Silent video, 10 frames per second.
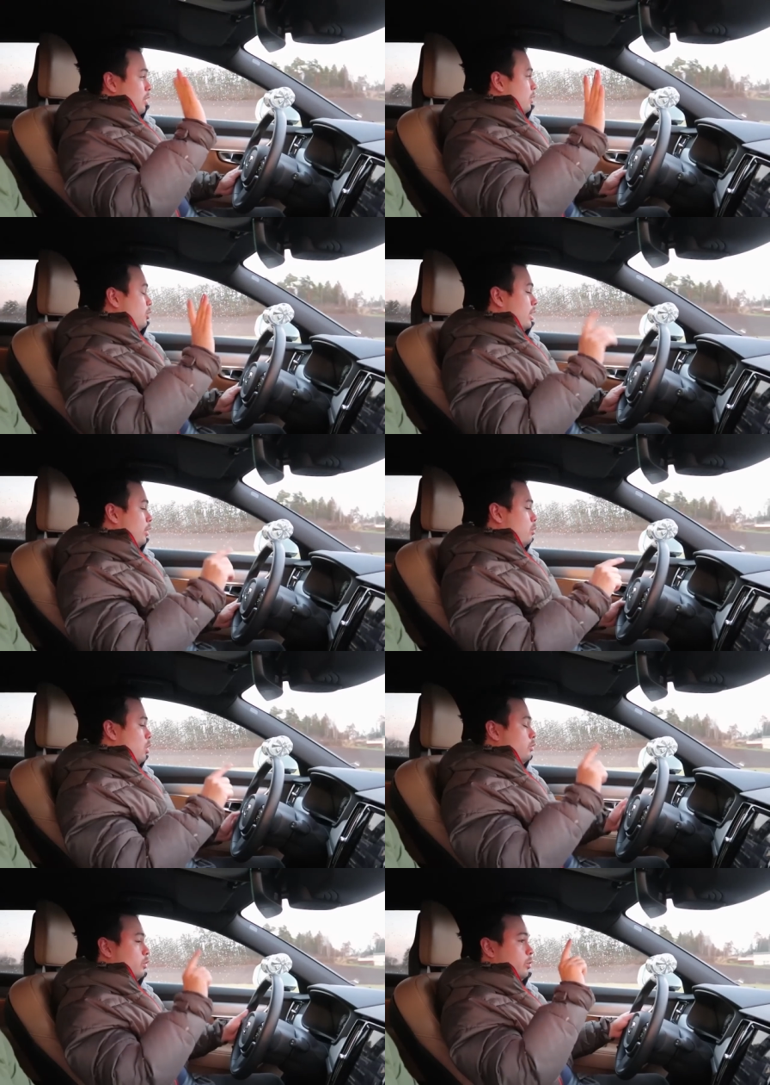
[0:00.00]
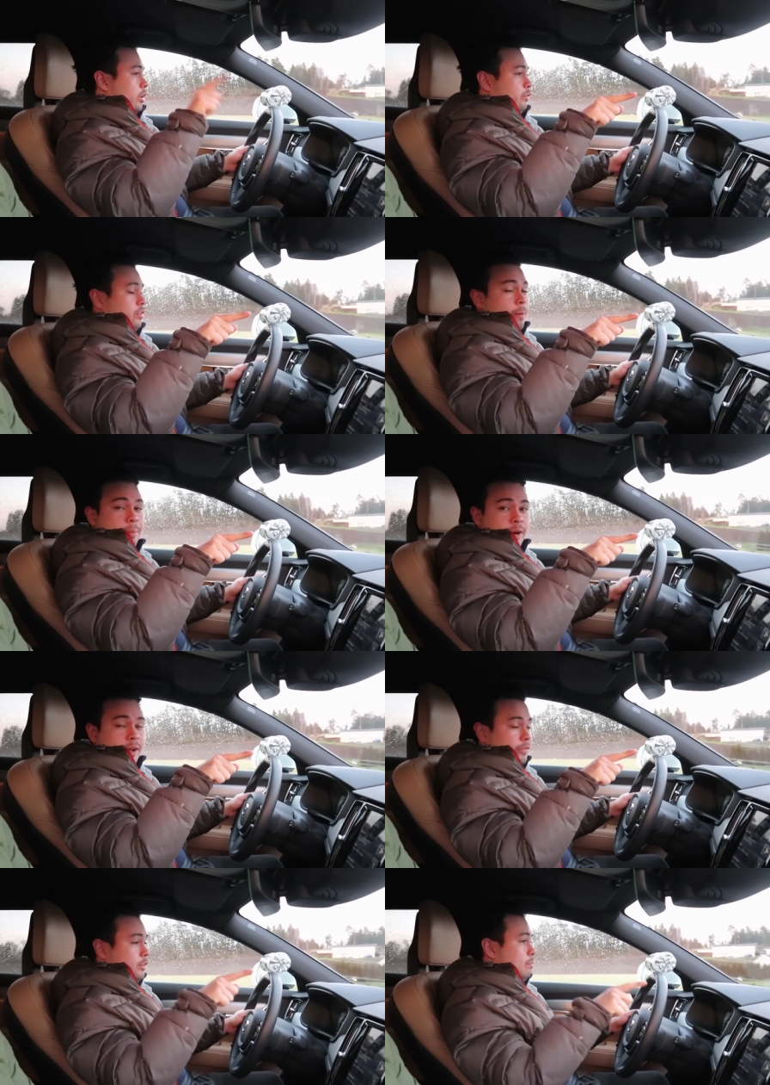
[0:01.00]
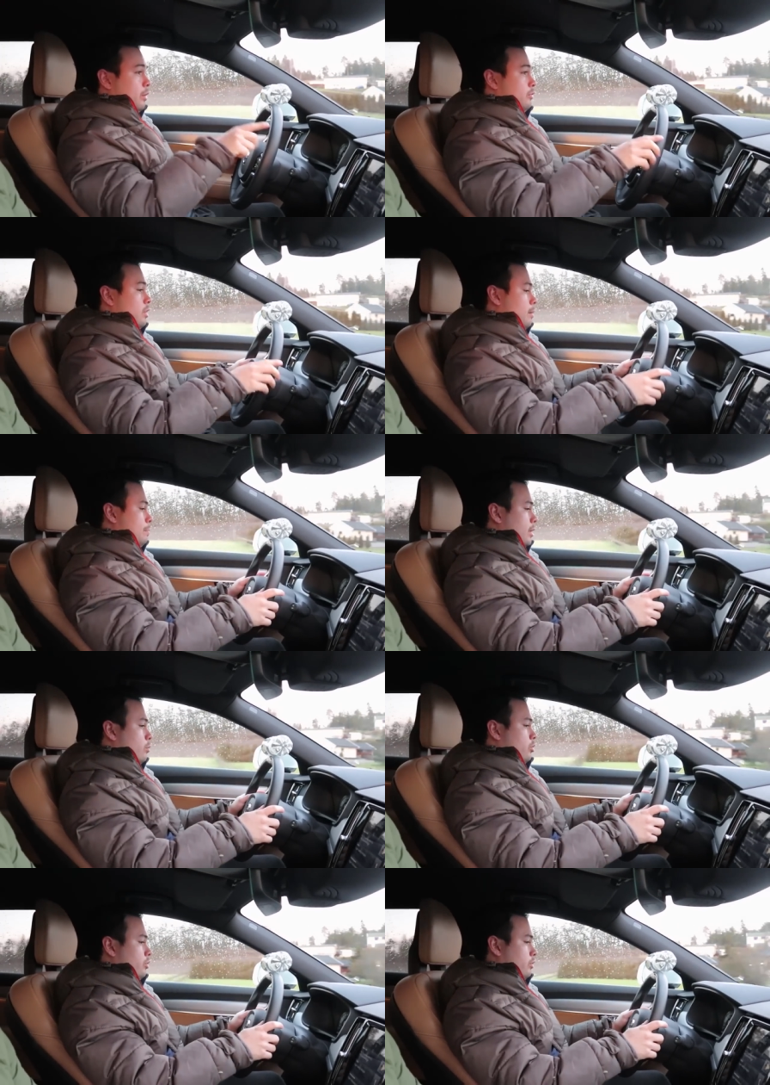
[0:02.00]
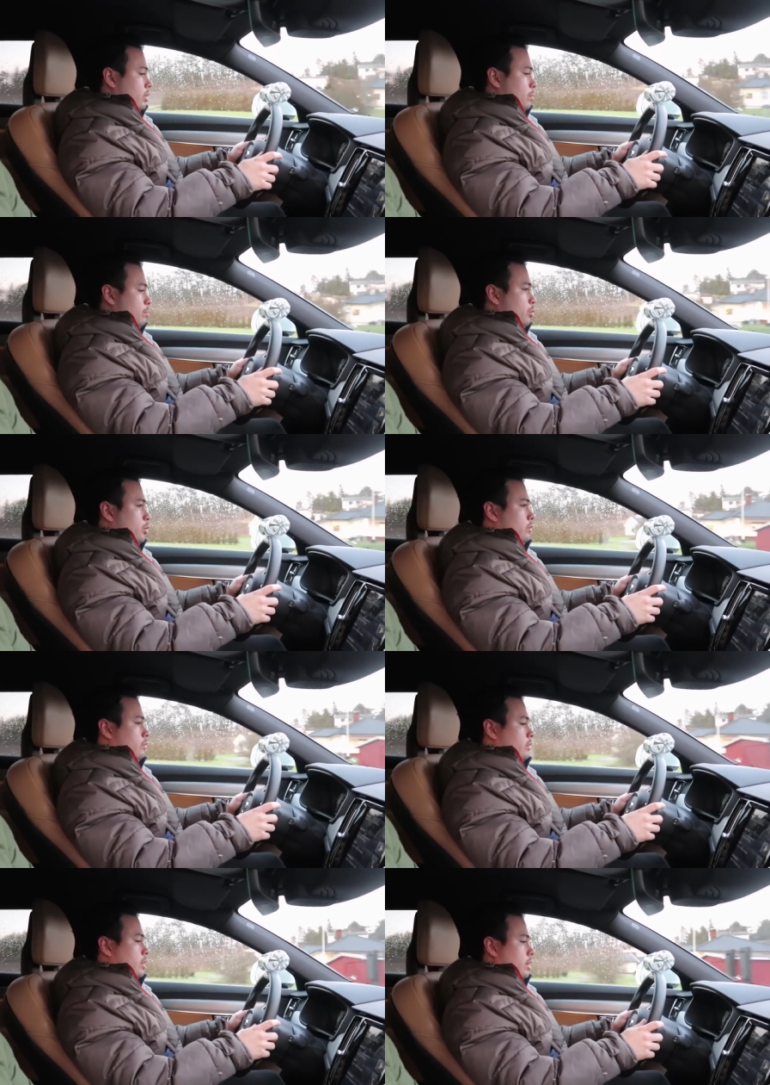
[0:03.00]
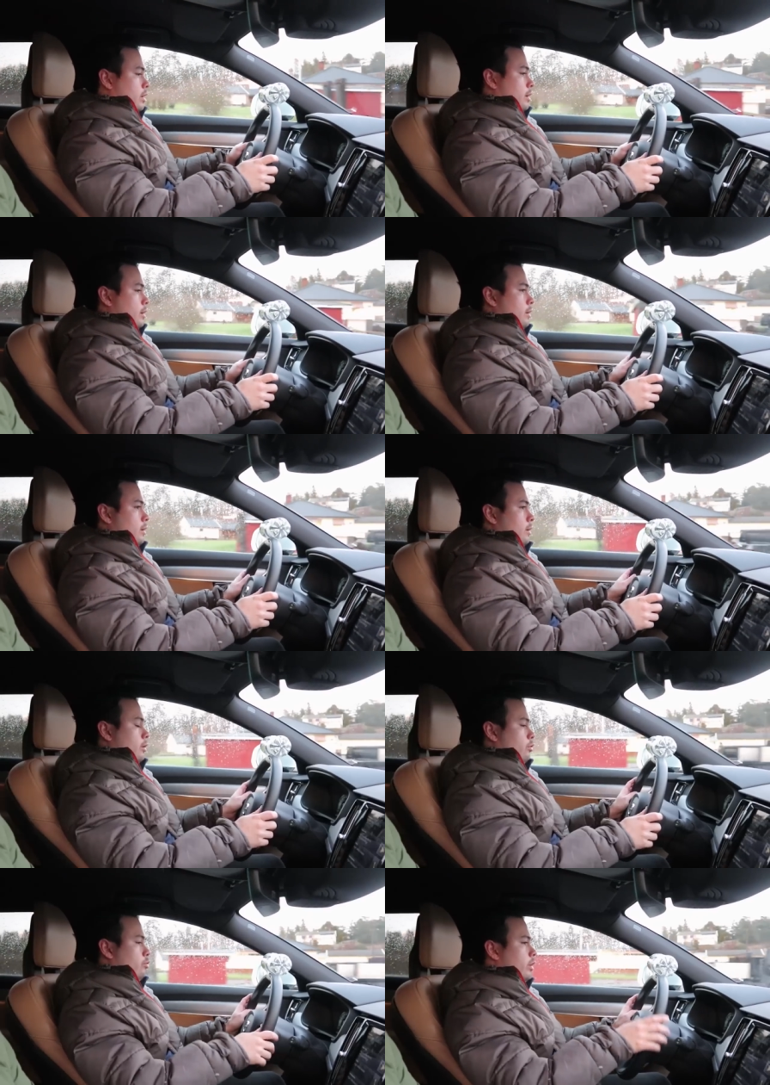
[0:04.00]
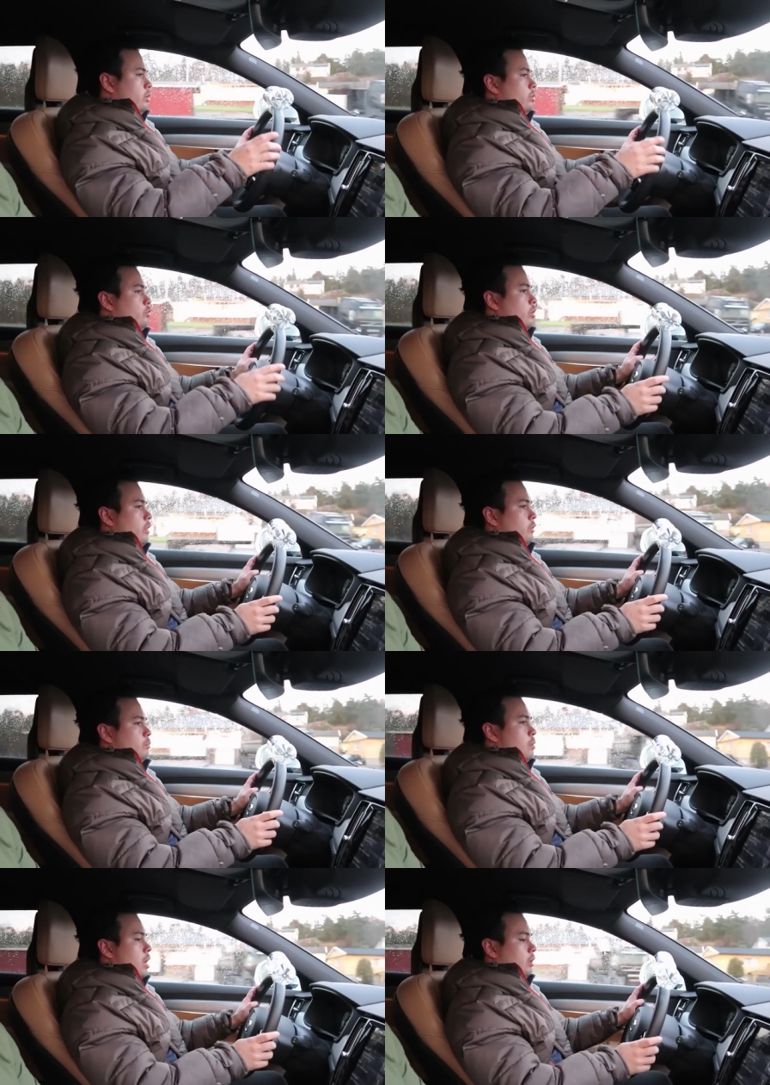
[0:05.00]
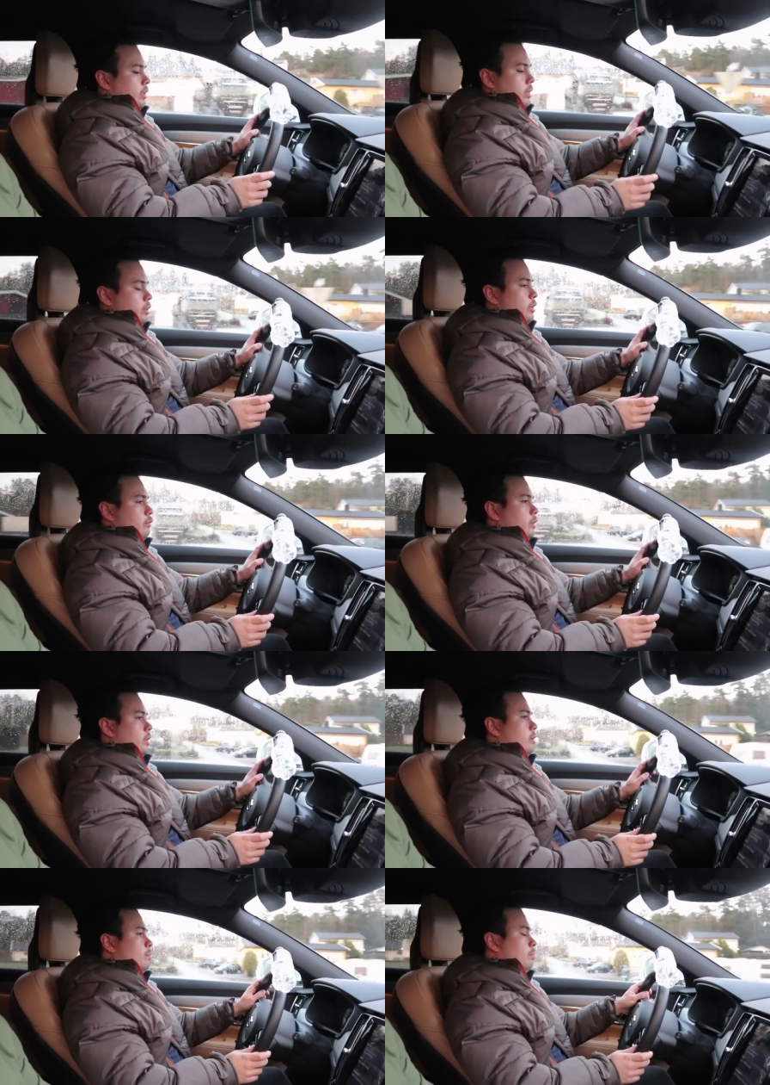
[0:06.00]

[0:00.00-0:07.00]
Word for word: Look at the road, so we're gonna stop here at this bus stop, and we're just gonna put uh, try try this bottle in a different,